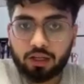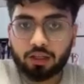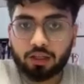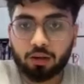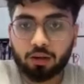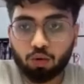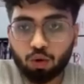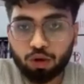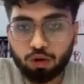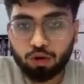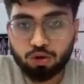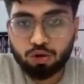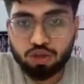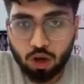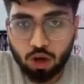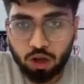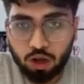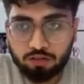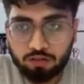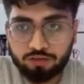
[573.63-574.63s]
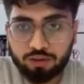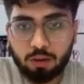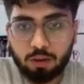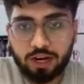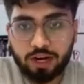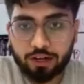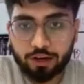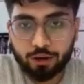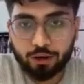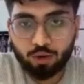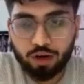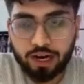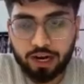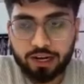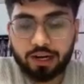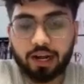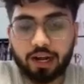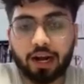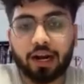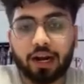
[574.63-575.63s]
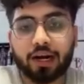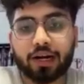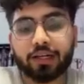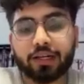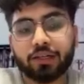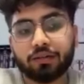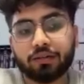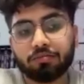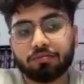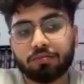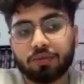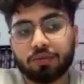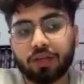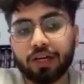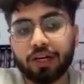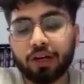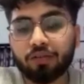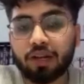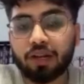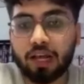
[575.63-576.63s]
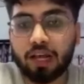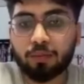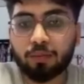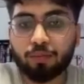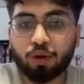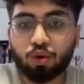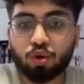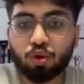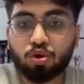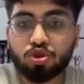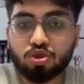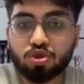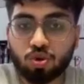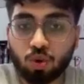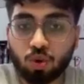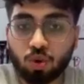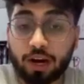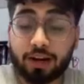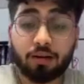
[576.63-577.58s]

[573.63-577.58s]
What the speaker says: The more you solve, the better you get, and it will help you to score.